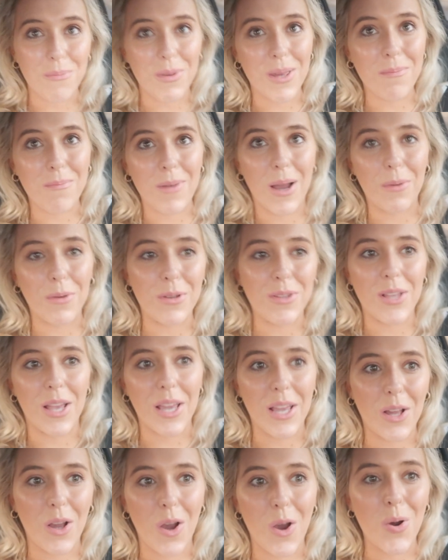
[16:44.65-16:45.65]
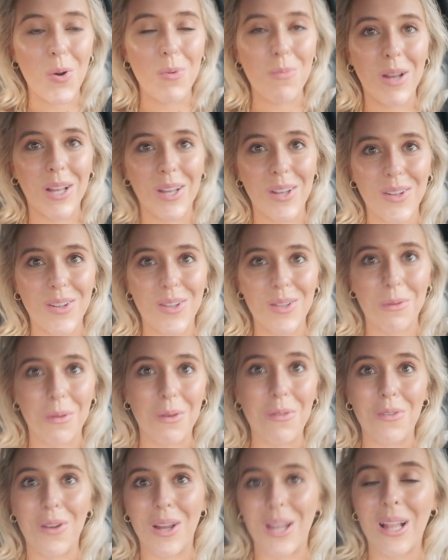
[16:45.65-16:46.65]
Me and Matt were saying, oh my goodness,
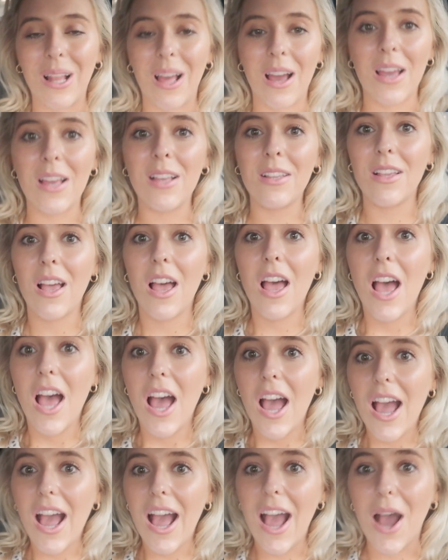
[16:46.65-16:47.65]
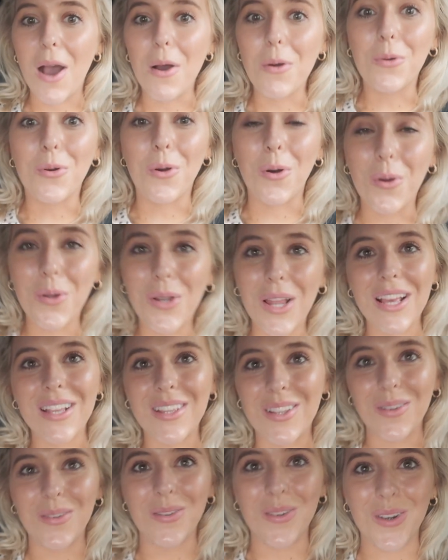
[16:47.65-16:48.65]
we realise how cold it
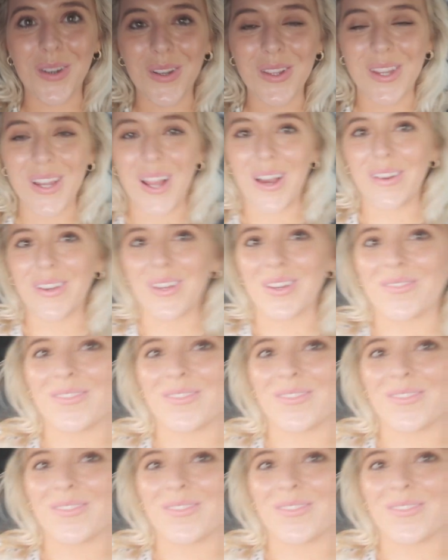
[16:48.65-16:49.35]
is up north now in